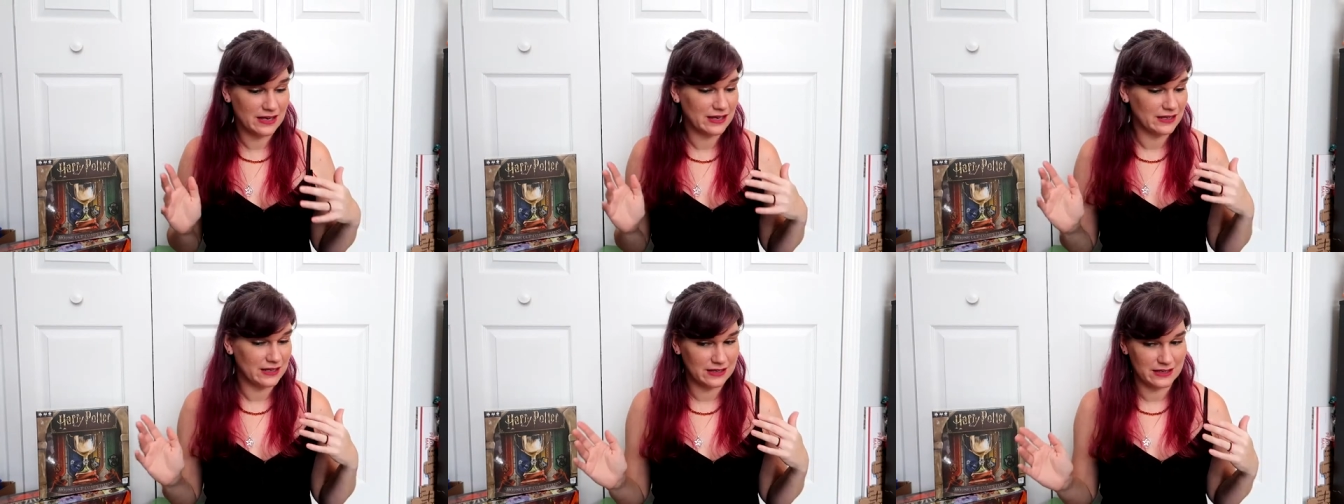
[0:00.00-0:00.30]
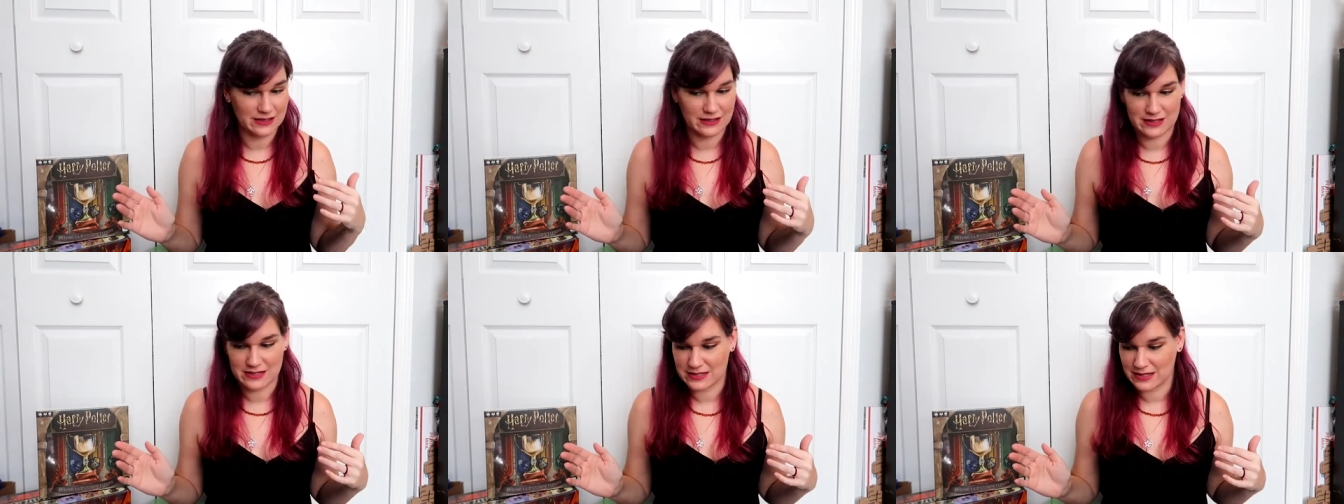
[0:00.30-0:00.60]
at
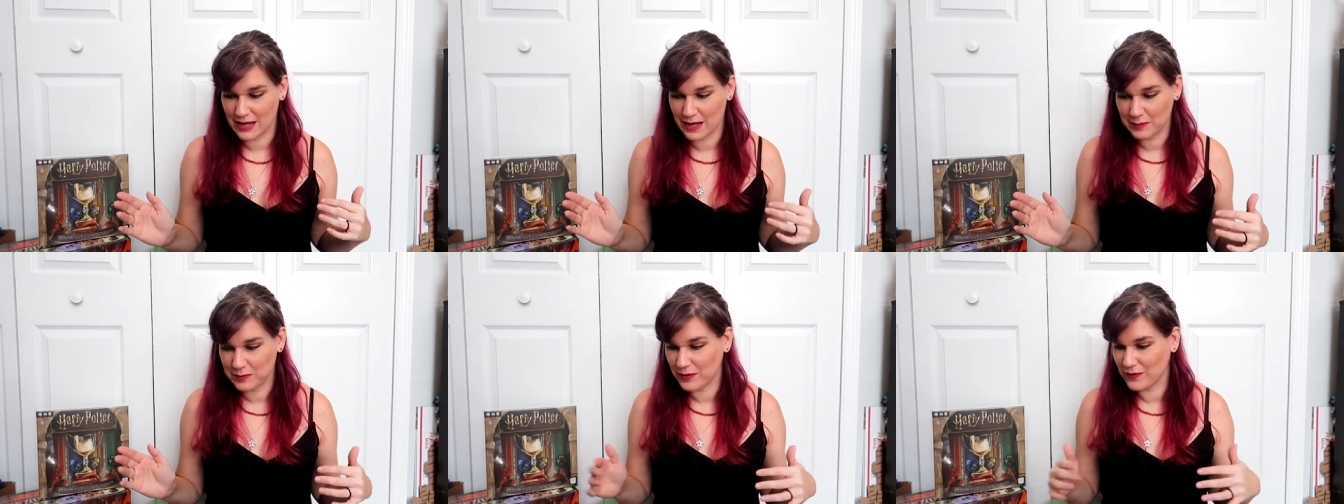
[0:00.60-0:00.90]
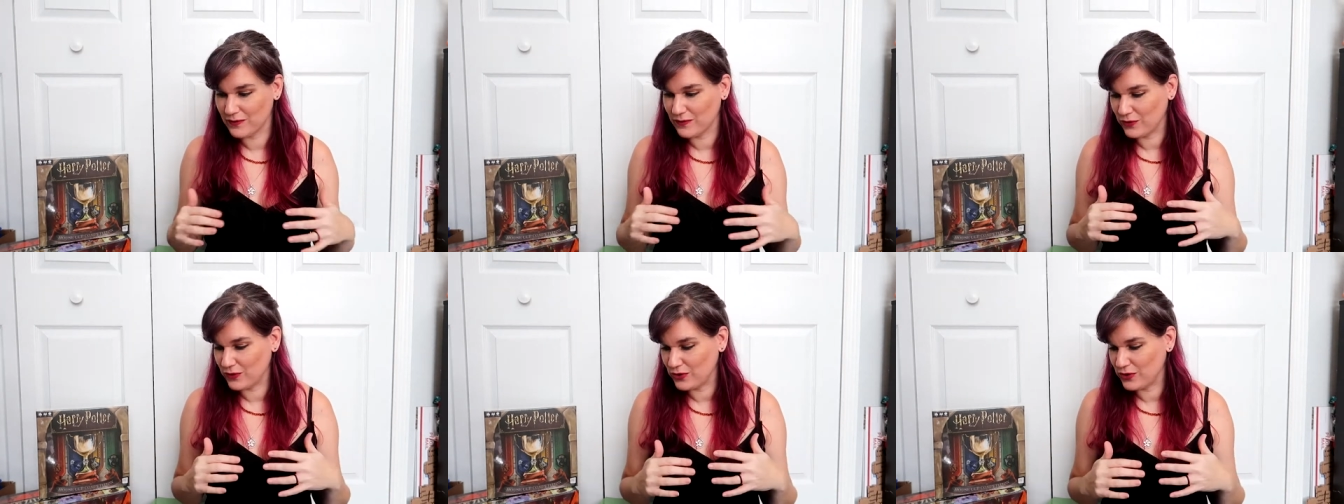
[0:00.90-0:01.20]
getting this up
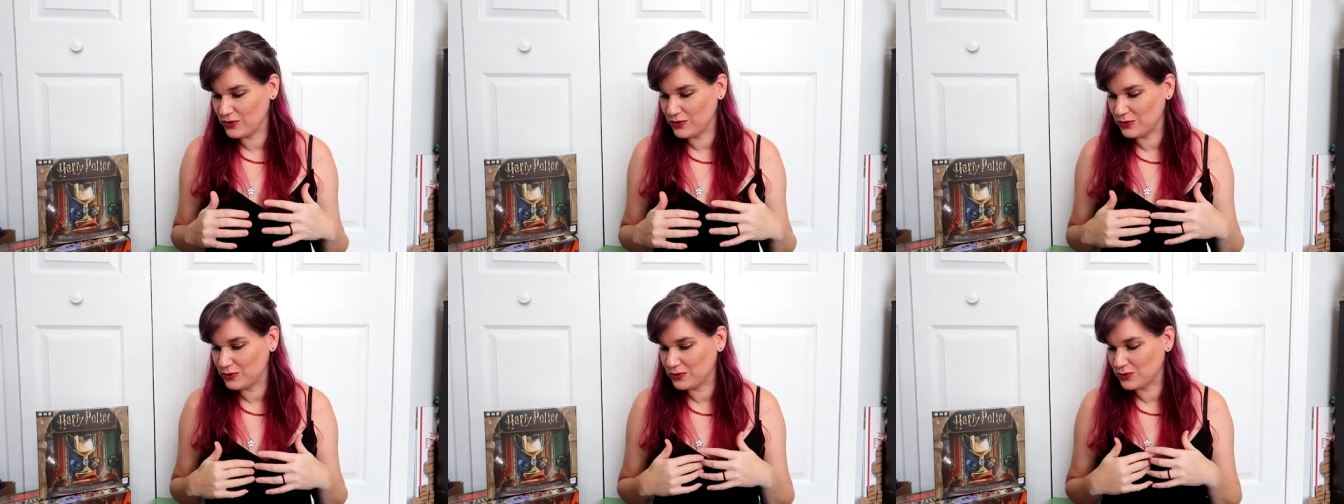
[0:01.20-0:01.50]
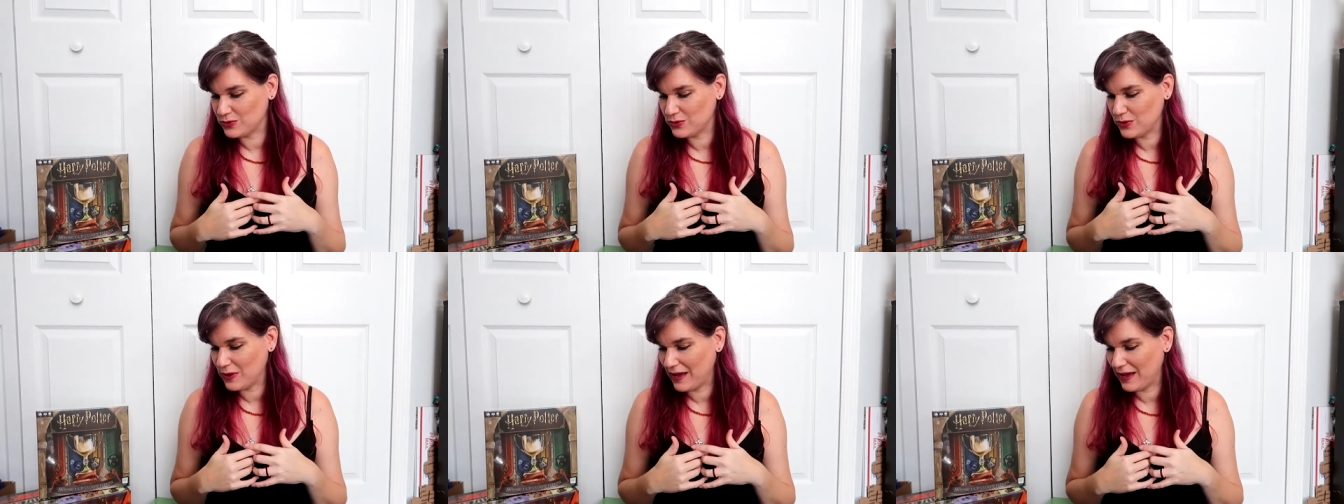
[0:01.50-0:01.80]
for you
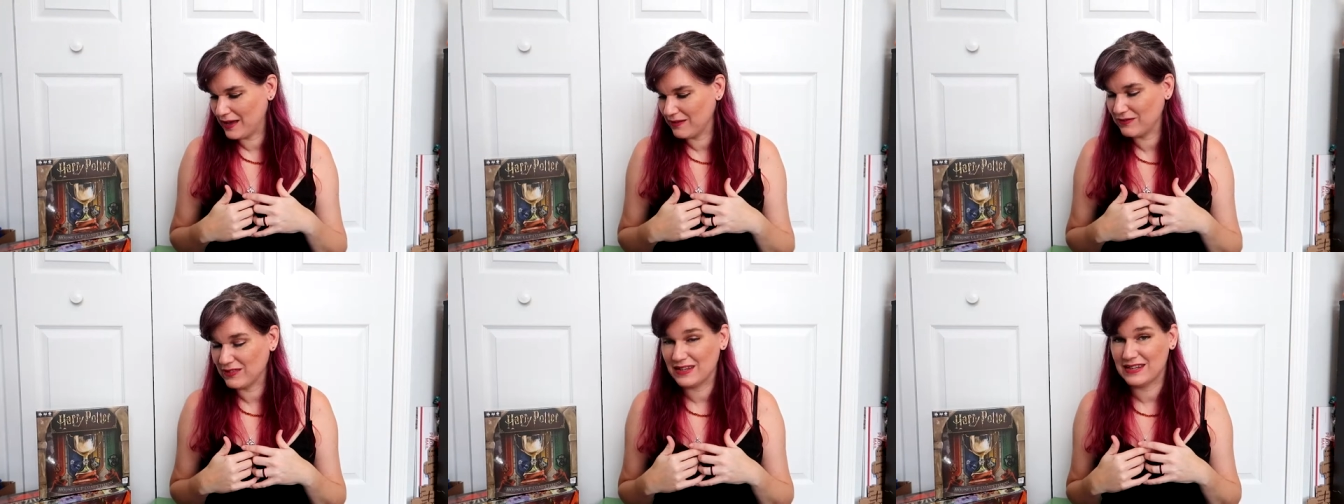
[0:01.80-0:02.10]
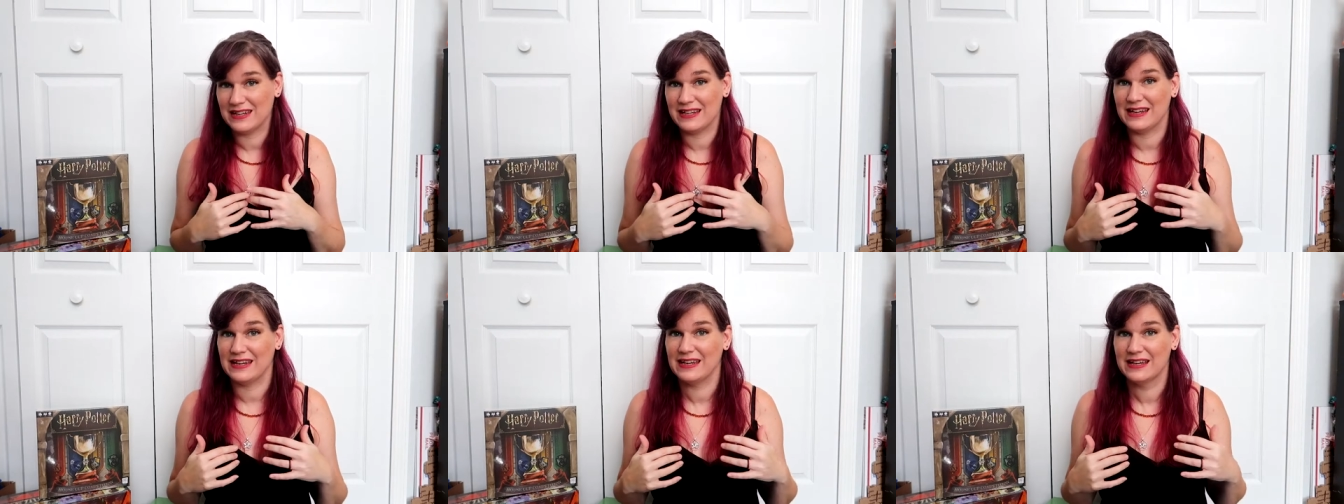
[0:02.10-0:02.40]
to have
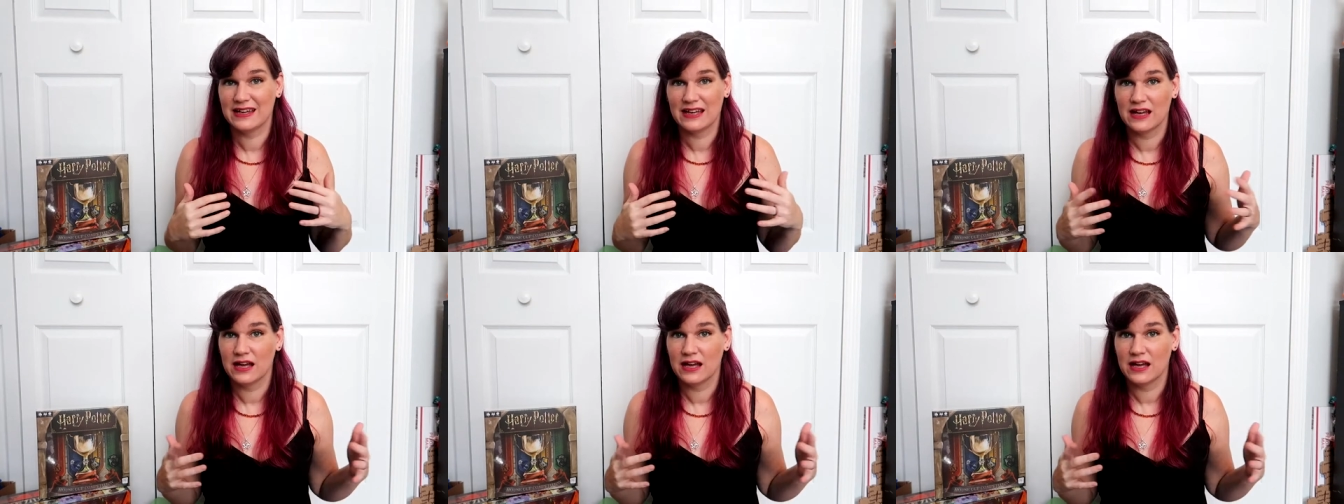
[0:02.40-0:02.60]
any